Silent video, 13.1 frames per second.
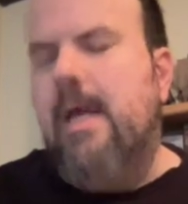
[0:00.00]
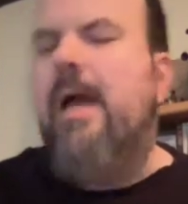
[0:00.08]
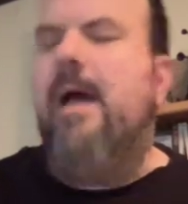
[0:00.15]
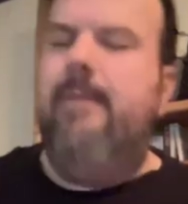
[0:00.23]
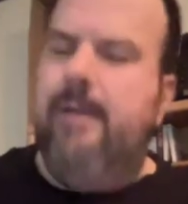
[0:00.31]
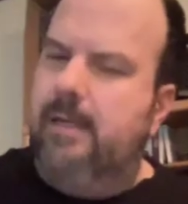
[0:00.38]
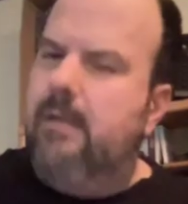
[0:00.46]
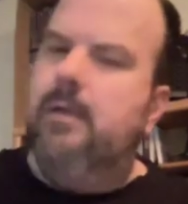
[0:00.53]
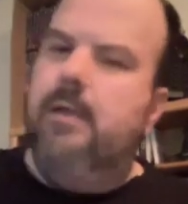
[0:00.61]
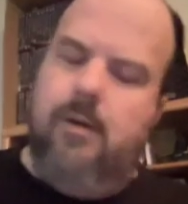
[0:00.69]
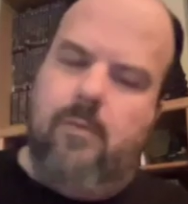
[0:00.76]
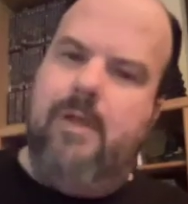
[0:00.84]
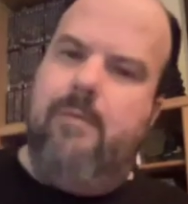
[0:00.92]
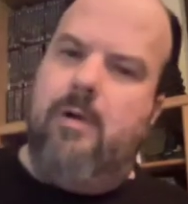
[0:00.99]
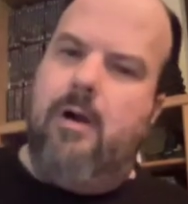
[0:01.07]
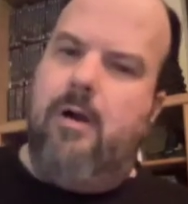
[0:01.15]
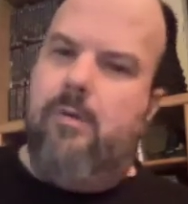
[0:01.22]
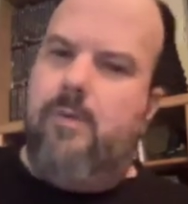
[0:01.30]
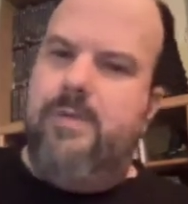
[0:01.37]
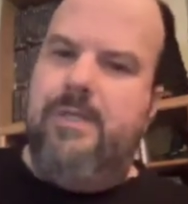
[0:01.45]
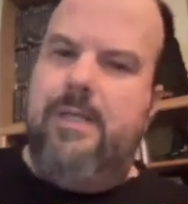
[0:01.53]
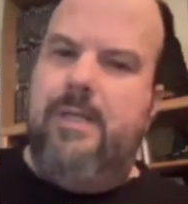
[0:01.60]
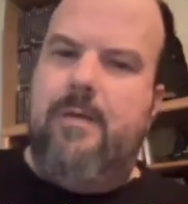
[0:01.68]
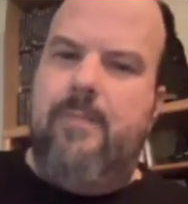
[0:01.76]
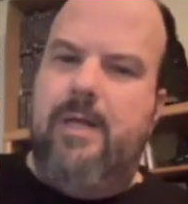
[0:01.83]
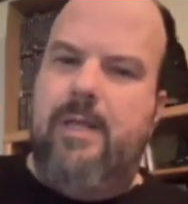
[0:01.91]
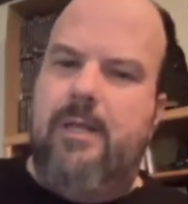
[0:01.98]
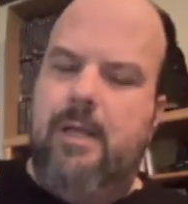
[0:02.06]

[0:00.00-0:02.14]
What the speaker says: I mean, William Hartnell wasn't in there, but